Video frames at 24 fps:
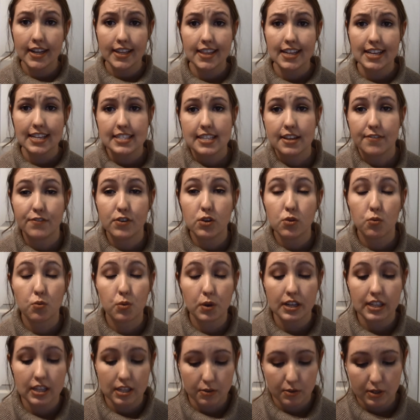of these if you
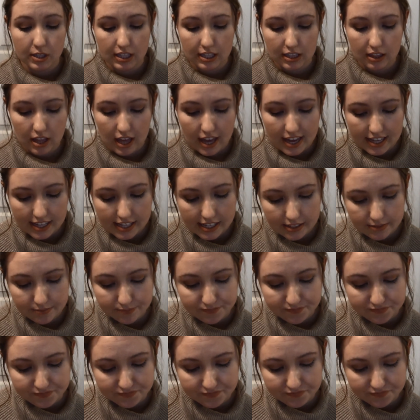really, really like it.